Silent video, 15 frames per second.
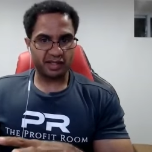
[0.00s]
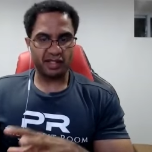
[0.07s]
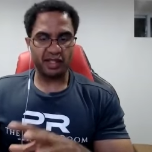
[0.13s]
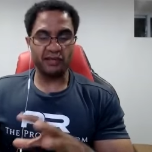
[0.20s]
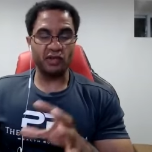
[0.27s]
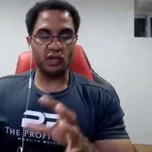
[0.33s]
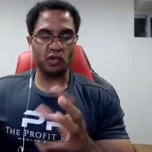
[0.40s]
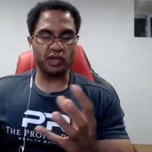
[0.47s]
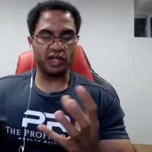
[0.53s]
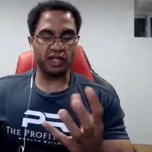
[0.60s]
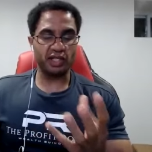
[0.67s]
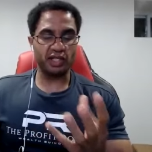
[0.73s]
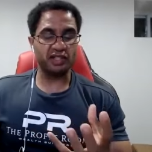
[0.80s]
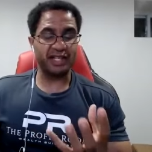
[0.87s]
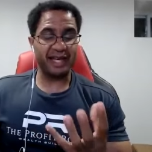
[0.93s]
And even though we're
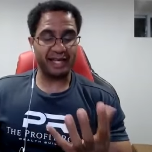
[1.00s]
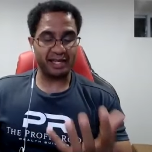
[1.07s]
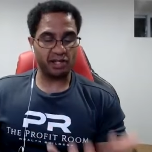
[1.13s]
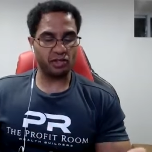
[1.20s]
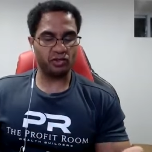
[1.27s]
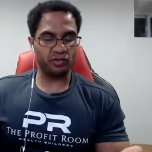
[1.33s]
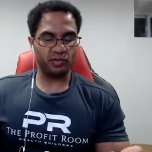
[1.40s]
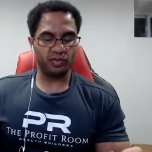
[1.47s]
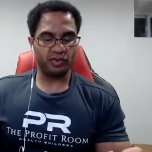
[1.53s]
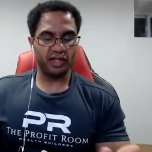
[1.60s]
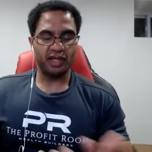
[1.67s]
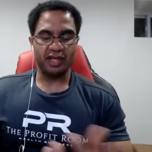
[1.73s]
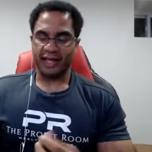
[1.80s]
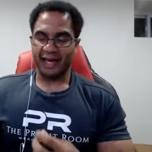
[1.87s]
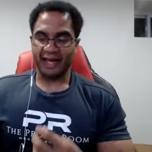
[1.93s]
here to help,
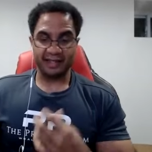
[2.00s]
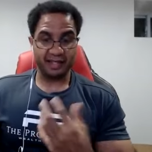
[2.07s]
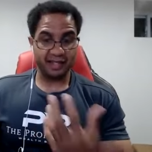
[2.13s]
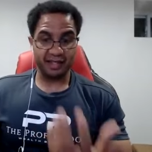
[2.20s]
at the